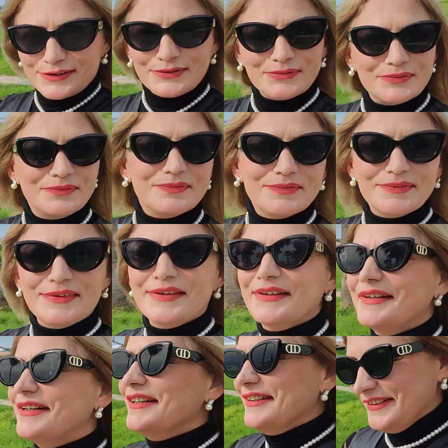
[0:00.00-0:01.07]
From your own
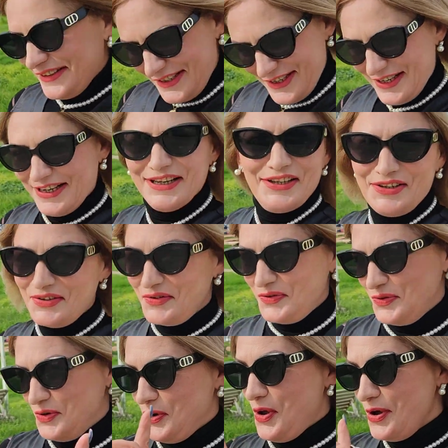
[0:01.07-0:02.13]
heart, not our own two
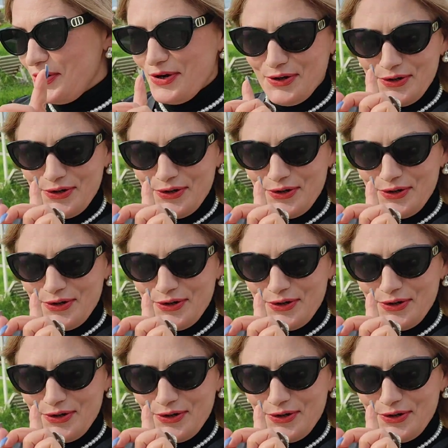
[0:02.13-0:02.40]
hearts today.